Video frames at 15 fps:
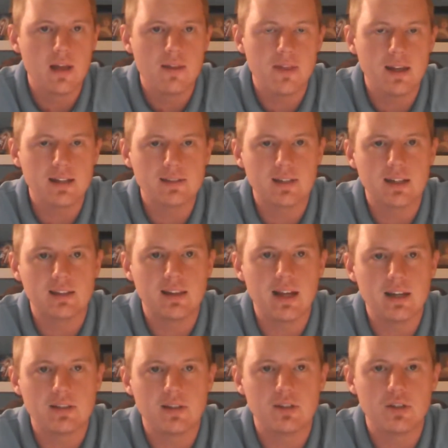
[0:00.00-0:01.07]
things like
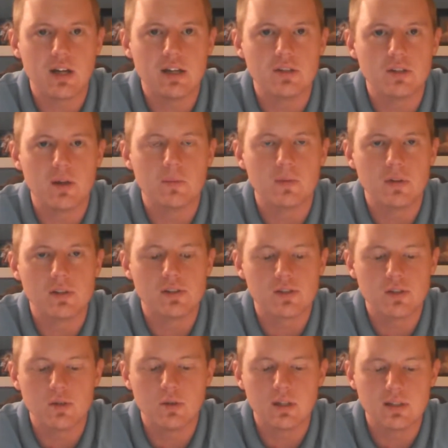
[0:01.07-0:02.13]
that, to change it up for the
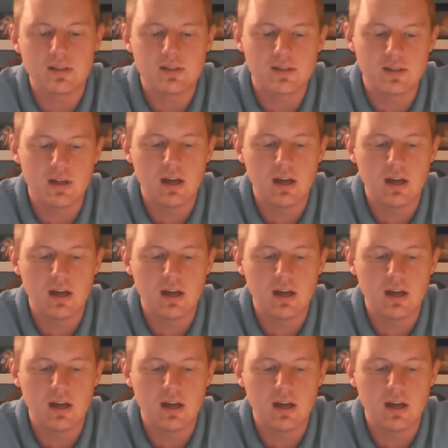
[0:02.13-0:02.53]
students.